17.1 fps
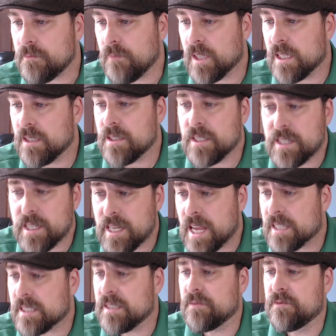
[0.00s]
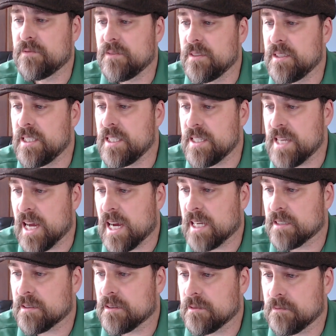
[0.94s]
detective did
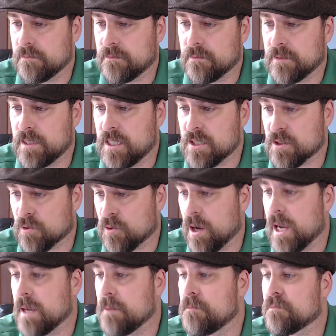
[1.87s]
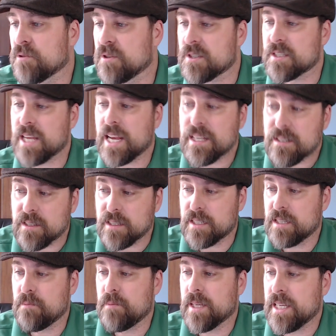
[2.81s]
not describe
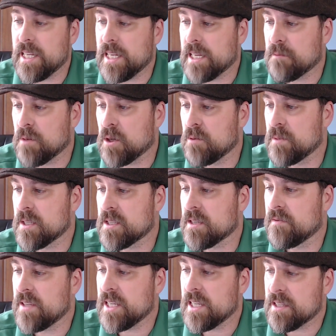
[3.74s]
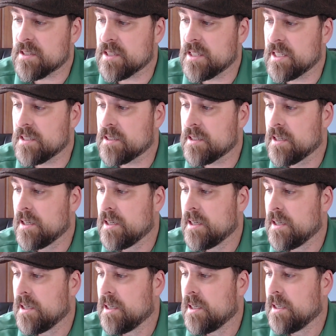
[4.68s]
precisely the beginning moments of the incident.
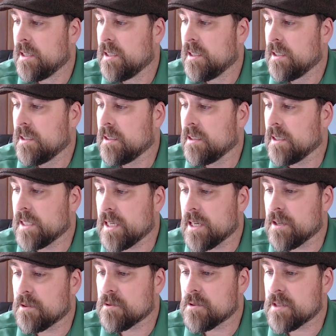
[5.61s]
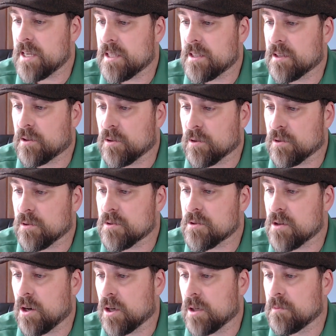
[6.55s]
Leo said the
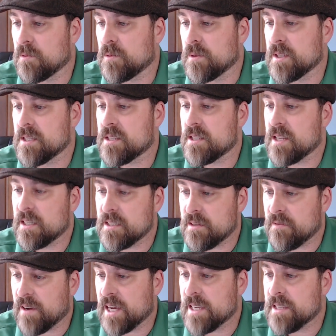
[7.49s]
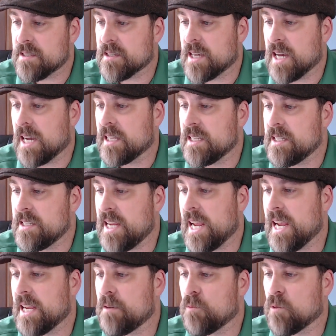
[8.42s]
girls, armed with a stun device, got into
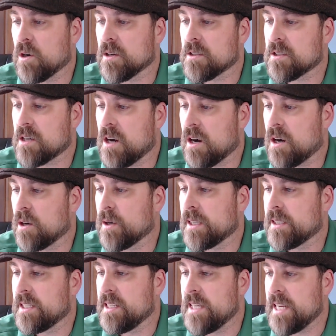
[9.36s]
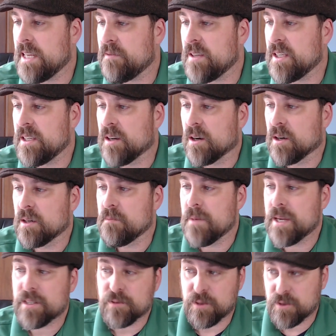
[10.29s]
Anwar's car at the Navy Yard
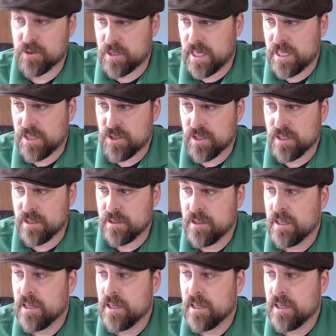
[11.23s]
metro station.